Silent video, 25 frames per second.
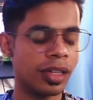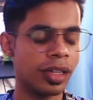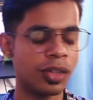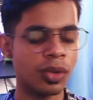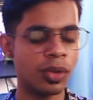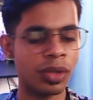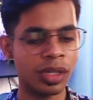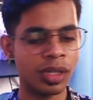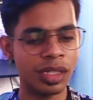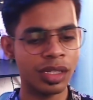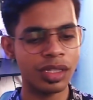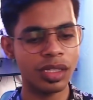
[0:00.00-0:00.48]

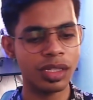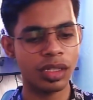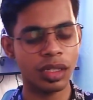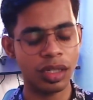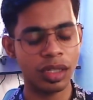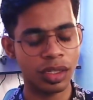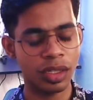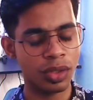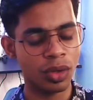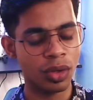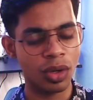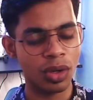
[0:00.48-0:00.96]

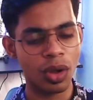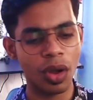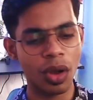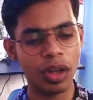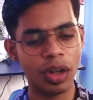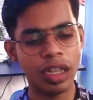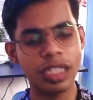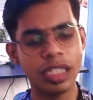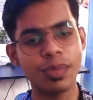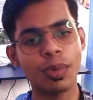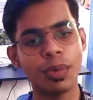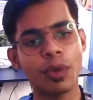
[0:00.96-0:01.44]
your
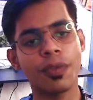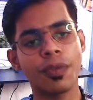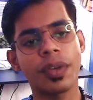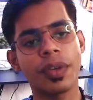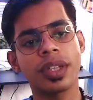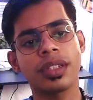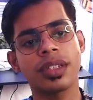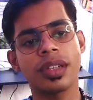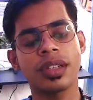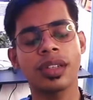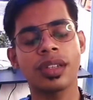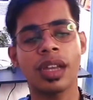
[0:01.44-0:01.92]
college
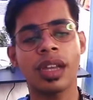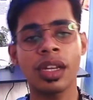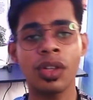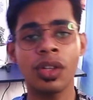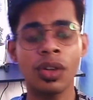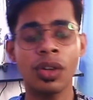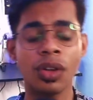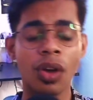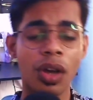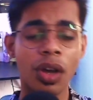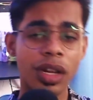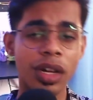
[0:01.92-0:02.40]
professors and your
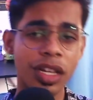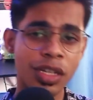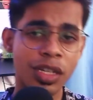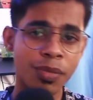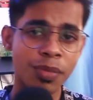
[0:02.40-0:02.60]
college